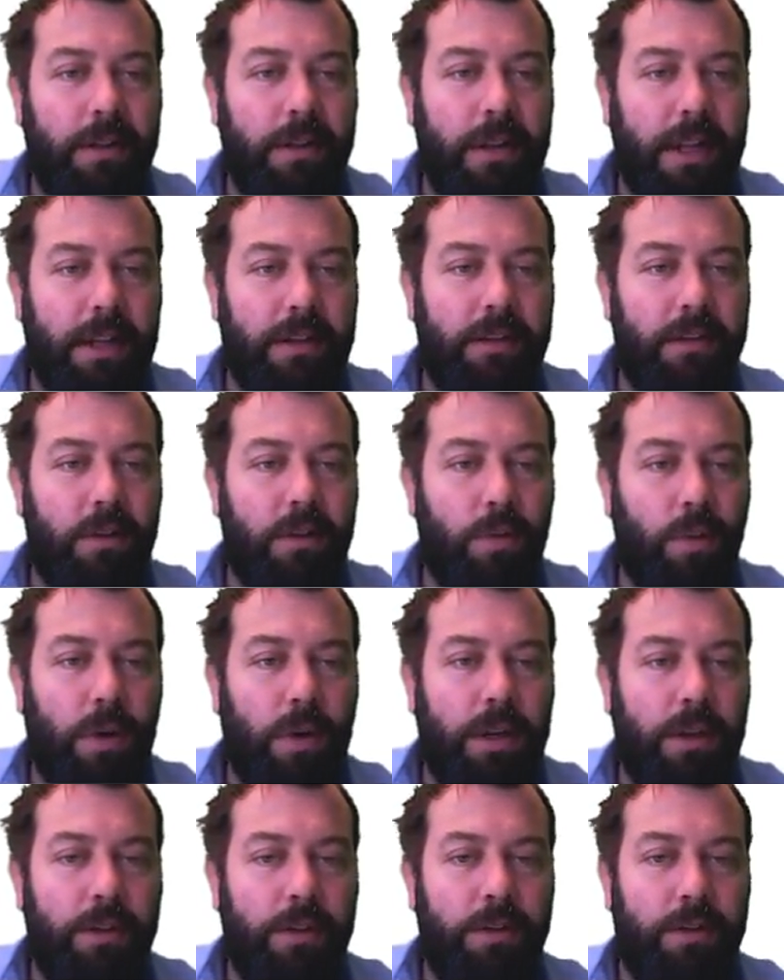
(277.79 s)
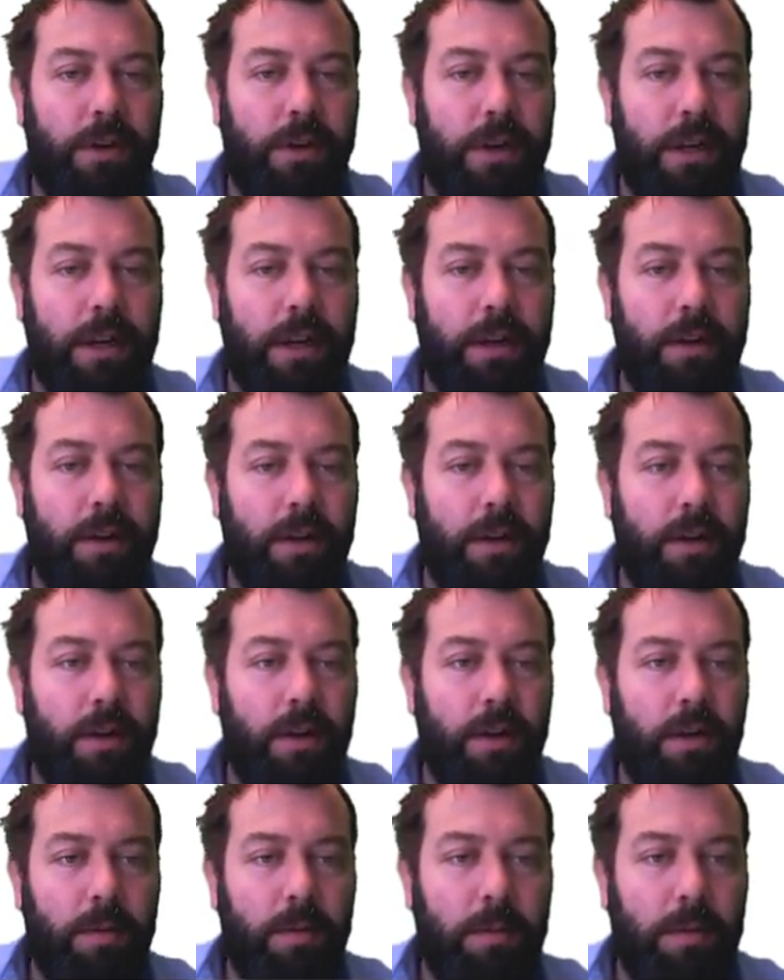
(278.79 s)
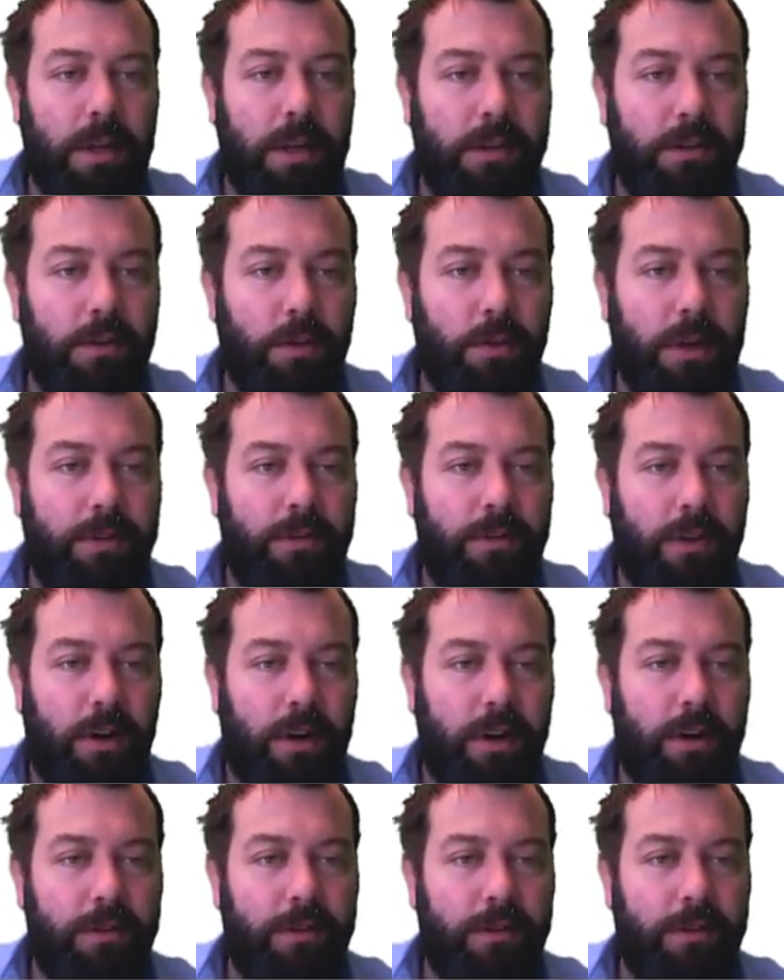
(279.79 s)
That's 23 plus 25